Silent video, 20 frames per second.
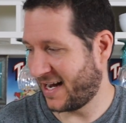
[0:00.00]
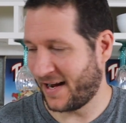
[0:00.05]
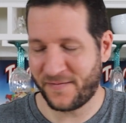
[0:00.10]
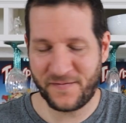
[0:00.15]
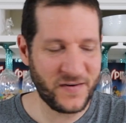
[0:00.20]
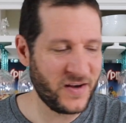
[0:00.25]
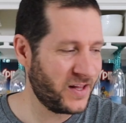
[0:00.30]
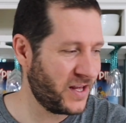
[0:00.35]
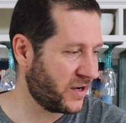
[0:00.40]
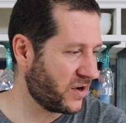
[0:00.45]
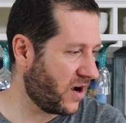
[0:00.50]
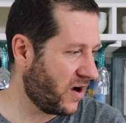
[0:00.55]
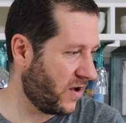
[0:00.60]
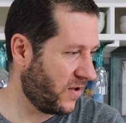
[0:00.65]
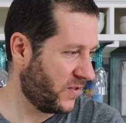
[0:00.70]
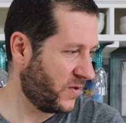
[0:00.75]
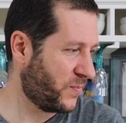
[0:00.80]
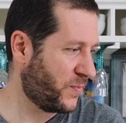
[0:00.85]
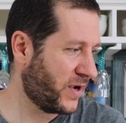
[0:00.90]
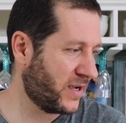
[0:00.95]
I feel like
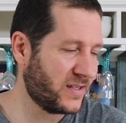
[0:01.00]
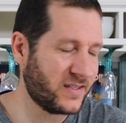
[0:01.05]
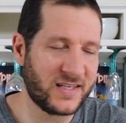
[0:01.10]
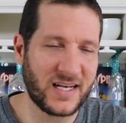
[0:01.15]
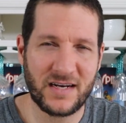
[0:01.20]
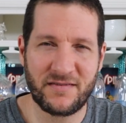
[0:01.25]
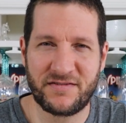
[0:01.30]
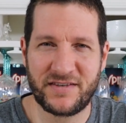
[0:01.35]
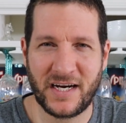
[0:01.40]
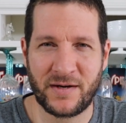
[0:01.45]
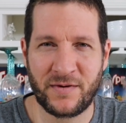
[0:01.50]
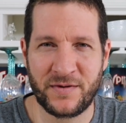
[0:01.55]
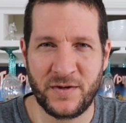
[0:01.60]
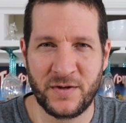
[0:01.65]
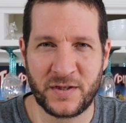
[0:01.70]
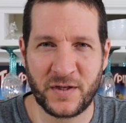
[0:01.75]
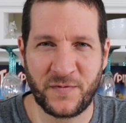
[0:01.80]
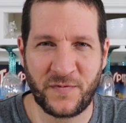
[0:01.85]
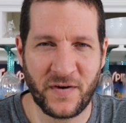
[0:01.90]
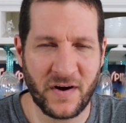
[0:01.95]
all the pins that I've shared with
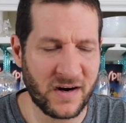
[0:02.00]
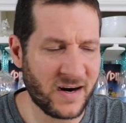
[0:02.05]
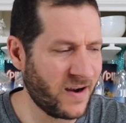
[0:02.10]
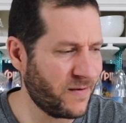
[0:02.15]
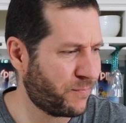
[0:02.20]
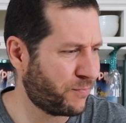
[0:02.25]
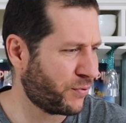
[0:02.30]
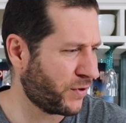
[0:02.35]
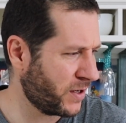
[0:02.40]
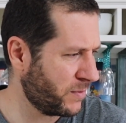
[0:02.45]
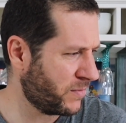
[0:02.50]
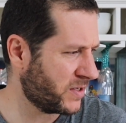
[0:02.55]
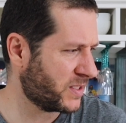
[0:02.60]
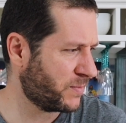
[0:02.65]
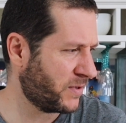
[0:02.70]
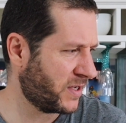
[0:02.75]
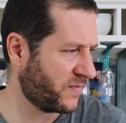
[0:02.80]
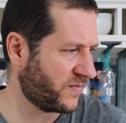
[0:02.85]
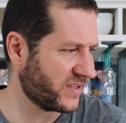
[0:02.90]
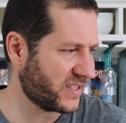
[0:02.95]
you so far have pretty much
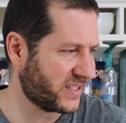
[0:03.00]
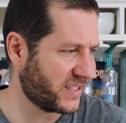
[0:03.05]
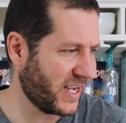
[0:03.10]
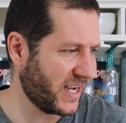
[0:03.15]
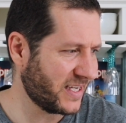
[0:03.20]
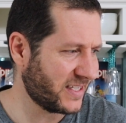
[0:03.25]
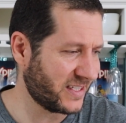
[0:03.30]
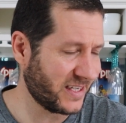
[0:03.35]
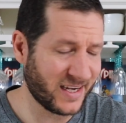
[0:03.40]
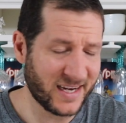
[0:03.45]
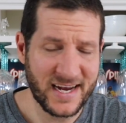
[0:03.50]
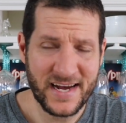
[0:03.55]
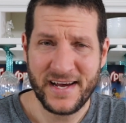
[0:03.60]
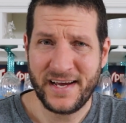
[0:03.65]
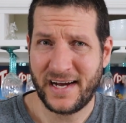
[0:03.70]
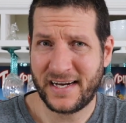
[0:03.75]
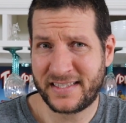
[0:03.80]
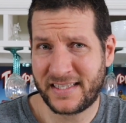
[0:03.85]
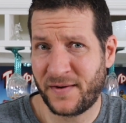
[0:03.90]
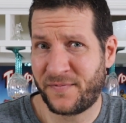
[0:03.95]
been for Stacy,
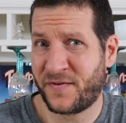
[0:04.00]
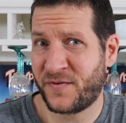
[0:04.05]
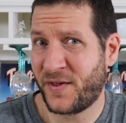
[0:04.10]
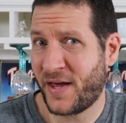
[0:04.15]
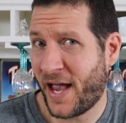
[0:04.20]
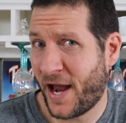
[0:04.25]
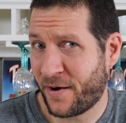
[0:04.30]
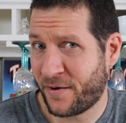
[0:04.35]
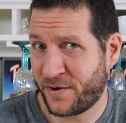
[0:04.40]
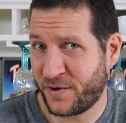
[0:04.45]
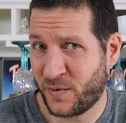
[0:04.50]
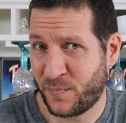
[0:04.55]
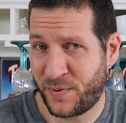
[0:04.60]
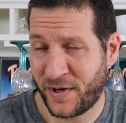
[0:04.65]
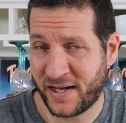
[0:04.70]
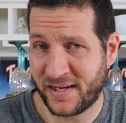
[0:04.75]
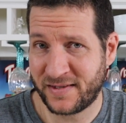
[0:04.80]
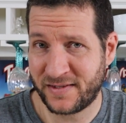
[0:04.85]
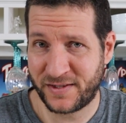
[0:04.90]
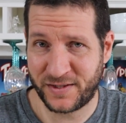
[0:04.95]
except for the Ariel
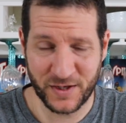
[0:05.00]
pin.